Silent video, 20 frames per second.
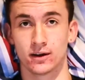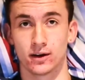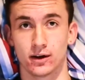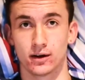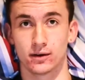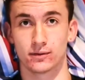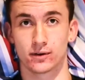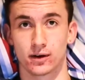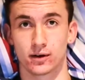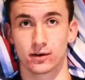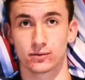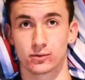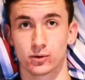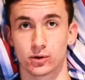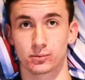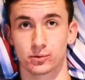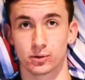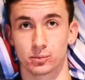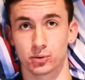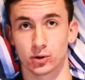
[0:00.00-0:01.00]
of
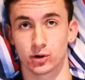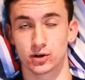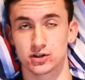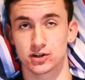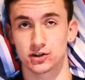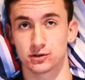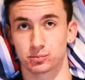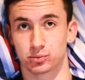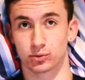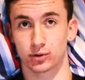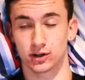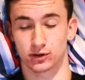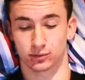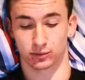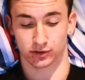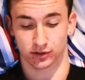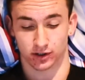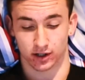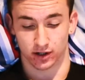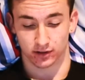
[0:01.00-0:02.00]
what the Prodigy's Breathe
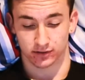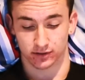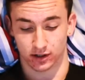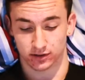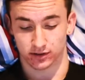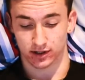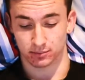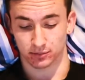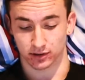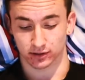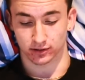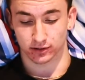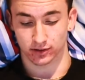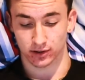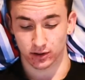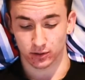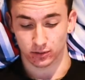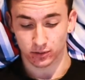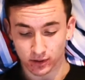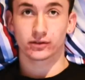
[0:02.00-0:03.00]
was attempting to
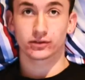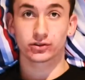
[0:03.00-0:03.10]
do.